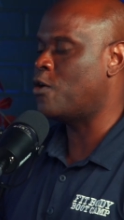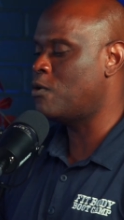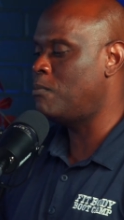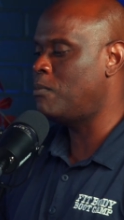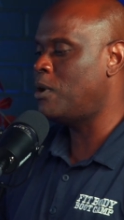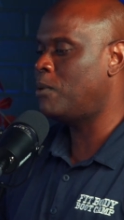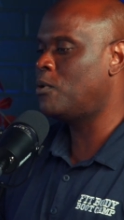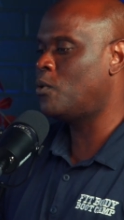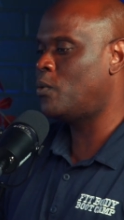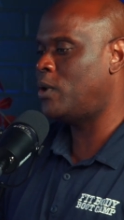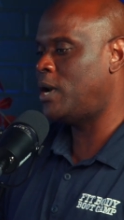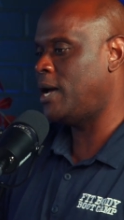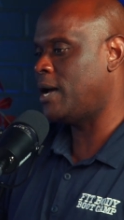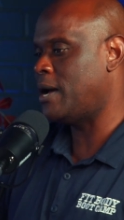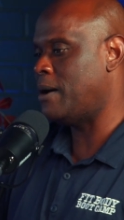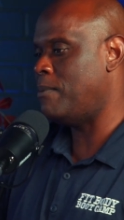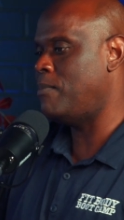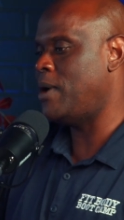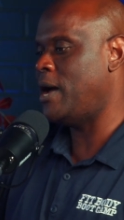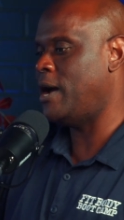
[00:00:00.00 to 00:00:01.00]
remember when I
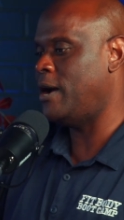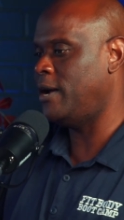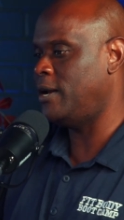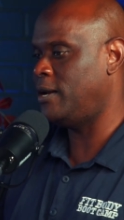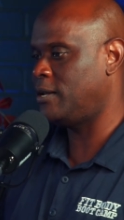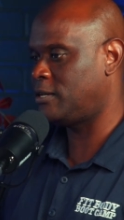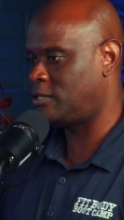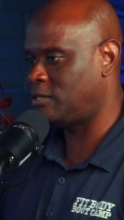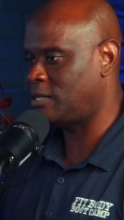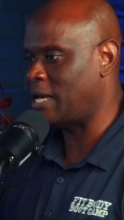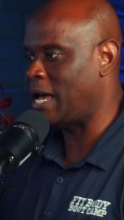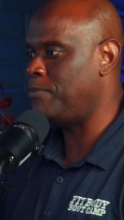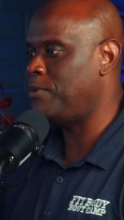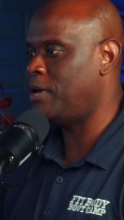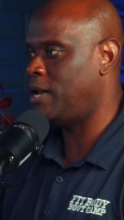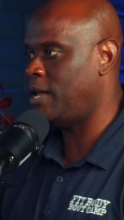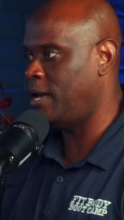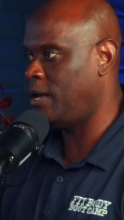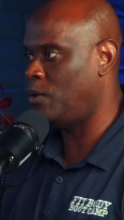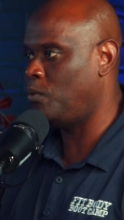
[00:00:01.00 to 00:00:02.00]
got married, because Abby
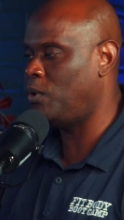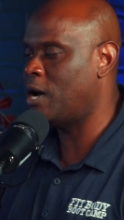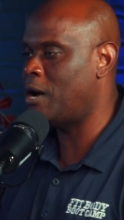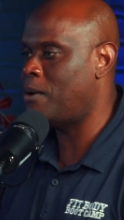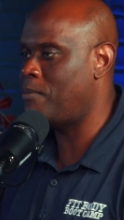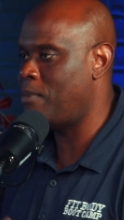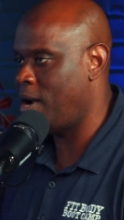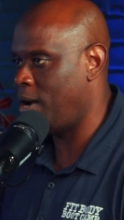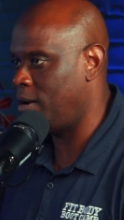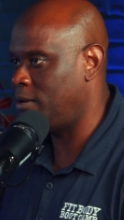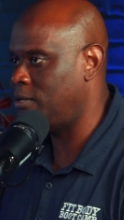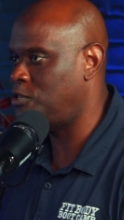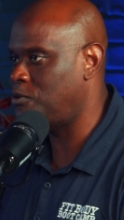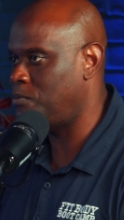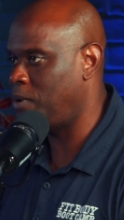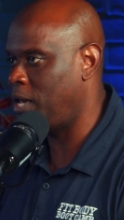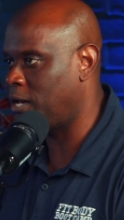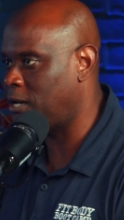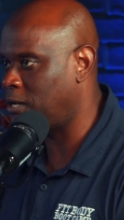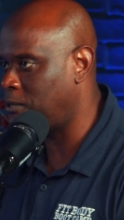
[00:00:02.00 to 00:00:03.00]
and I, we got married in
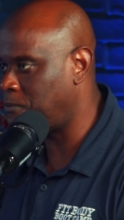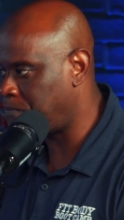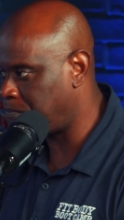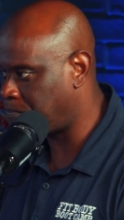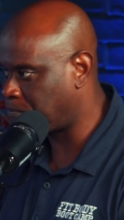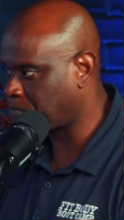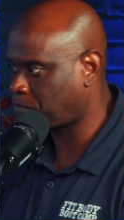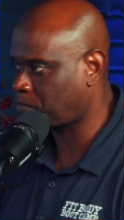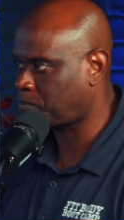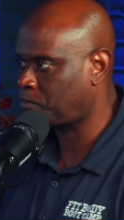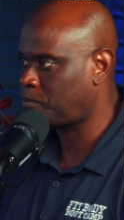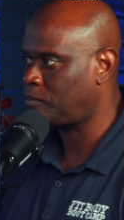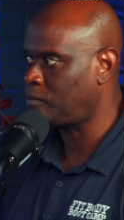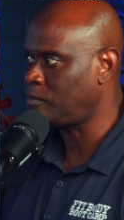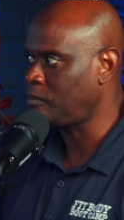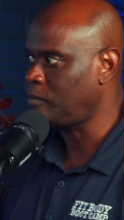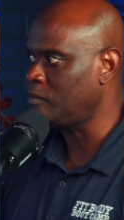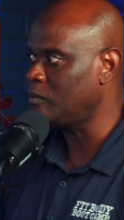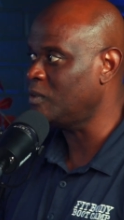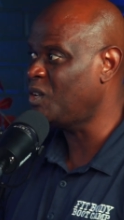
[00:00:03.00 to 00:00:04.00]
Jamaica.
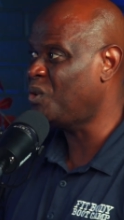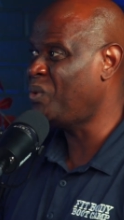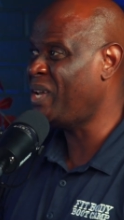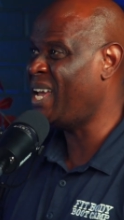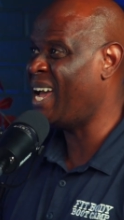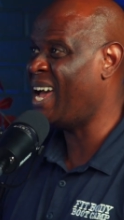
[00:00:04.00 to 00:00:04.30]
We